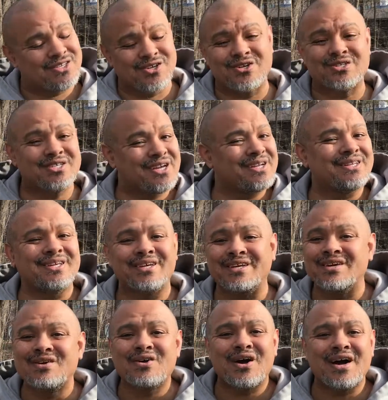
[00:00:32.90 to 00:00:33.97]
daily
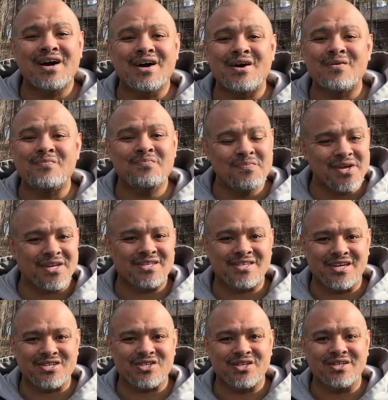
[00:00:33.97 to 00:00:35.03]

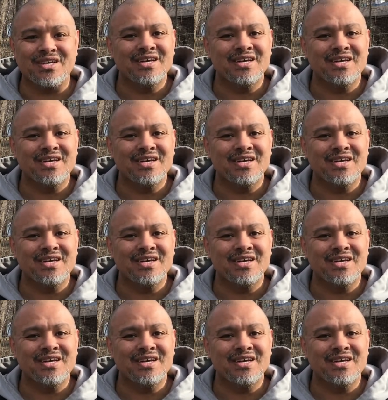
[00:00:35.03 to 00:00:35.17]
meditation.